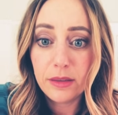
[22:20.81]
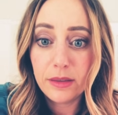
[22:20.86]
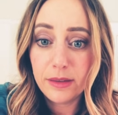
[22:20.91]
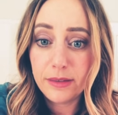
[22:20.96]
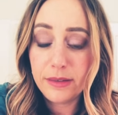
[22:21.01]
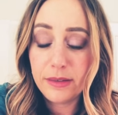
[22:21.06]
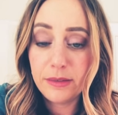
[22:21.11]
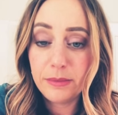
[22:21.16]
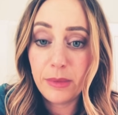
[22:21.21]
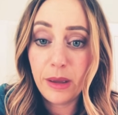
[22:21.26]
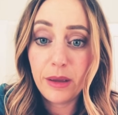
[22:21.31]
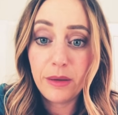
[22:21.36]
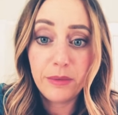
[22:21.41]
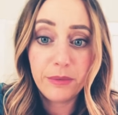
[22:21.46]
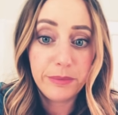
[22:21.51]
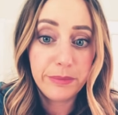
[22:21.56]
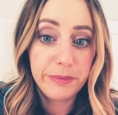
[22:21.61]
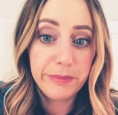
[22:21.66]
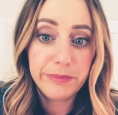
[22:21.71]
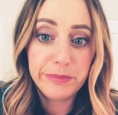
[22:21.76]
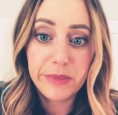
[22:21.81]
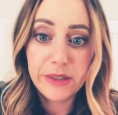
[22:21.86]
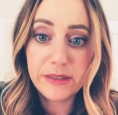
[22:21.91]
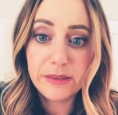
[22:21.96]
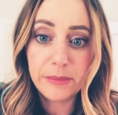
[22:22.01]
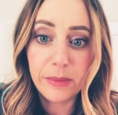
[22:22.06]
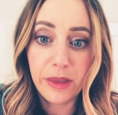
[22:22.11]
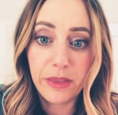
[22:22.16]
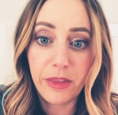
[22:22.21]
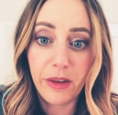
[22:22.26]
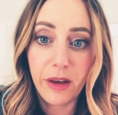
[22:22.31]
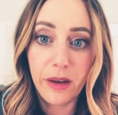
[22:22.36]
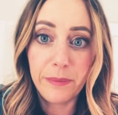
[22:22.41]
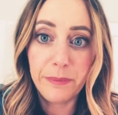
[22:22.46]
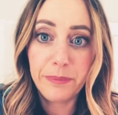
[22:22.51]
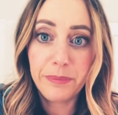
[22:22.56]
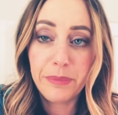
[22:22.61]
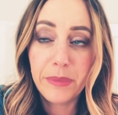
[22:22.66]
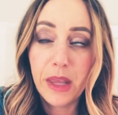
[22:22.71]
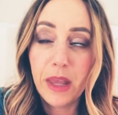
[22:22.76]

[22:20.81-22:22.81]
this is my this is my thought